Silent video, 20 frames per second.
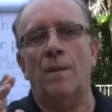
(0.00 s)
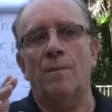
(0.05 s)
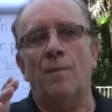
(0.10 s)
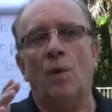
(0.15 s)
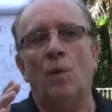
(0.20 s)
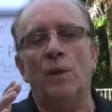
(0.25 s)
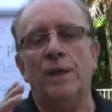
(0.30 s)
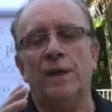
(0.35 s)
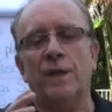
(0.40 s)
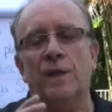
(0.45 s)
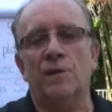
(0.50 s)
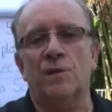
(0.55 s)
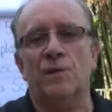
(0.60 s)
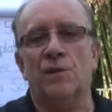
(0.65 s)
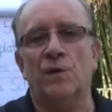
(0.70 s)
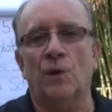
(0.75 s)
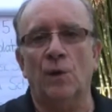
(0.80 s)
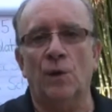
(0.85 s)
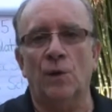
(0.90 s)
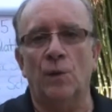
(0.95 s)
only
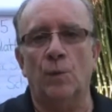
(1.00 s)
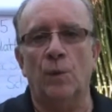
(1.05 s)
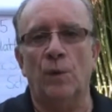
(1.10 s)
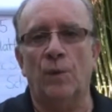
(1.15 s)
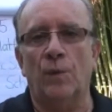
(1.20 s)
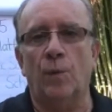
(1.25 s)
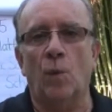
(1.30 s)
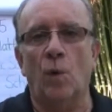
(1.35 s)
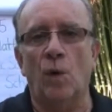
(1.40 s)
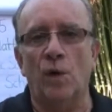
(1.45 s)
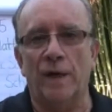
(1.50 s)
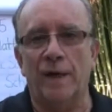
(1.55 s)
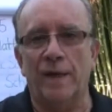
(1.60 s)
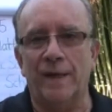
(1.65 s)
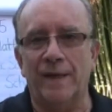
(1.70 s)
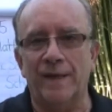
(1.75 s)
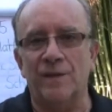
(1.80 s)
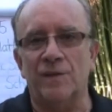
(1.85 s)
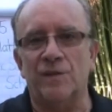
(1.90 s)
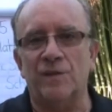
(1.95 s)
concerned with what it
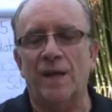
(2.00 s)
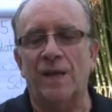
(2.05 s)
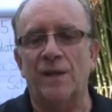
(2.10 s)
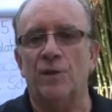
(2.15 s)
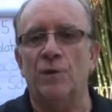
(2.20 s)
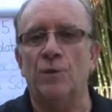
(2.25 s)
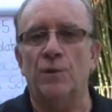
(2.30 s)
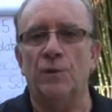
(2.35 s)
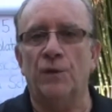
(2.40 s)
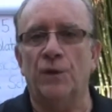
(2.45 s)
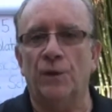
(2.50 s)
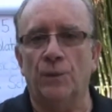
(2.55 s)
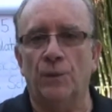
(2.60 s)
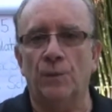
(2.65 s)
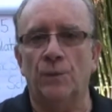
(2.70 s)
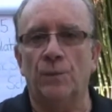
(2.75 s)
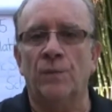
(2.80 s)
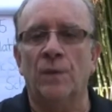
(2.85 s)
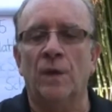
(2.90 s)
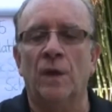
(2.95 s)
is that you do.
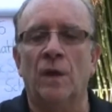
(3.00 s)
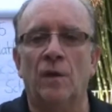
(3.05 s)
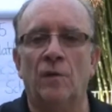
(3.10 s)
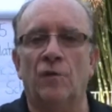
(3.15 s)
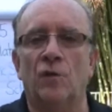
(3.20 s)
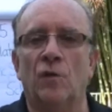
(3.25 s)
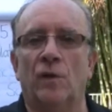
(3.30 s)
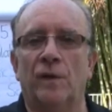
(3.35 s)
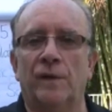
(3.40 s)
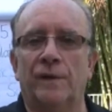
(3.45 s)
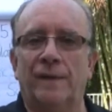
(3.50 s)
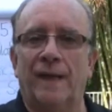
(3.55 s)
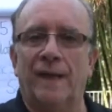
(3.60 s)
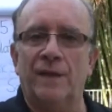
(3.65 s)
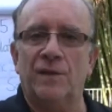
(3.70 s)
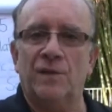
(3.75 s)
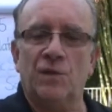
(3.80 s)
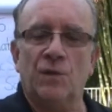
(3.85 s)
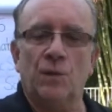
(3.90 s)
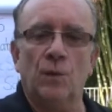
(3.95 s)
If you're a
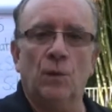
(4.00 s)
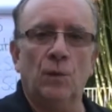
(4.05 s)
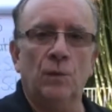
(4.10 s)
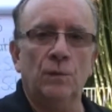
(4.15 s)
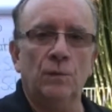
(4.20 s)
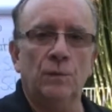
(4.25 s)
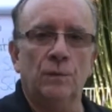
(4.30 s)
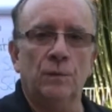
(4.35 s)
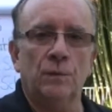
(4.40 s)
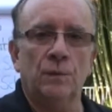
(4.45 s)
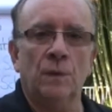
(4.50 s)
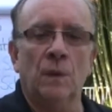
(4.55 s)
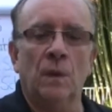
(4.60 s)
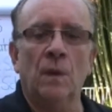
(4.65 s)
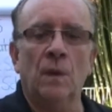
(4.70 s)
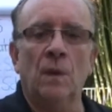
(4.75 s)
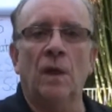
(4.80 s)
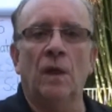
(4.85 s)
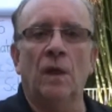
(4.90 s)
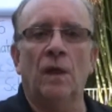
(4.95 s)
dance school,
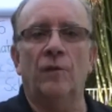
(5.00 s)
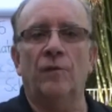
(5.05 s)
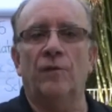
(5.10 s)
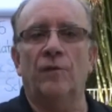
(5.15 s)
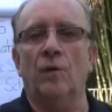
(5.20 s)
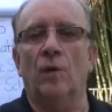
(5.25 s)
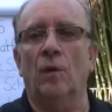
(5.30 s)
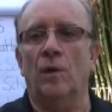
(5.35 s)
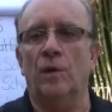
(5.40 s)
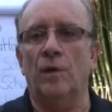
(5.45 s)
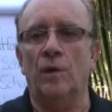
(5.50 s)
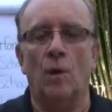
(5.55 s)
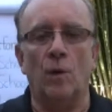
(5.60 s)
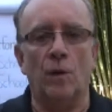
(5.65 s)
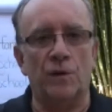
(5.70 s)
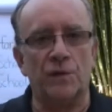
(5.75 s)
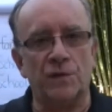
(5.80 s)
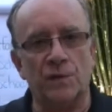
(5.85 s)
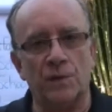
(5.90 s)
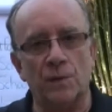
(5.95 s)
if you're a
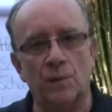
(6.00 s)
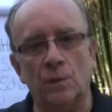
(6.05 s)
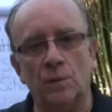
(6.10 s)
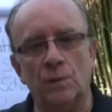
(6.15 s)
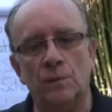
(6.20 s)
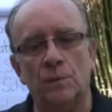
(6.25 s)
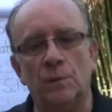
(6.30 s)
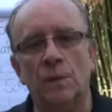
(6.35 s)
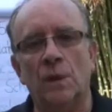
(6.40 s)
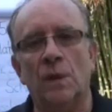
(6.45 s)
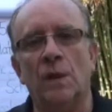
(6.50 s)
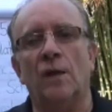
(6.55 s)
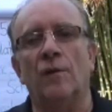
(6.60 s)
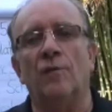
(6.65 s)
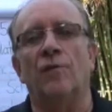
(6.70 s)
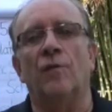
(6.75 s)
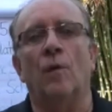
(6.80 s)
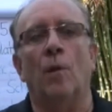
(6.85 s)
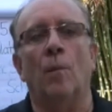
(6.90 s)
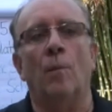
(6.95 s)
yoga school,
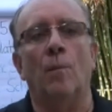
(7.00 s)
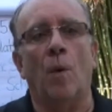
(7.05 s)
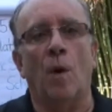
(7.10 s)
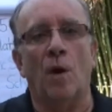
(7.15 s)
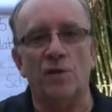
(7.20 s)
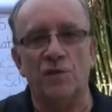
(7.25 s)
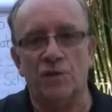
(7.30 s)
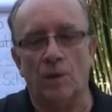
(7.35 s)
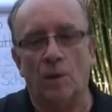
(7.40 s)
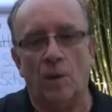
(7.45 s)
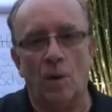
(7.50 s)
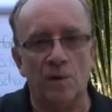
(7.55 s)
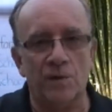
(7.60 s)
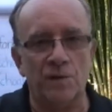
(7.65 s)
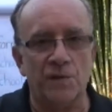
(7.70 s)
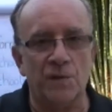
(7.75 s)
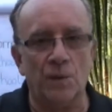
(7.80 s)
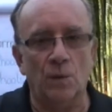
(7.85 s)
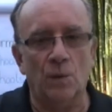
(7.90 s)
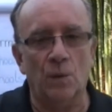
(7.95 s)
if you're a martial arts
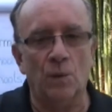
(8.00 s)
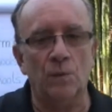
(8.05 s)
school,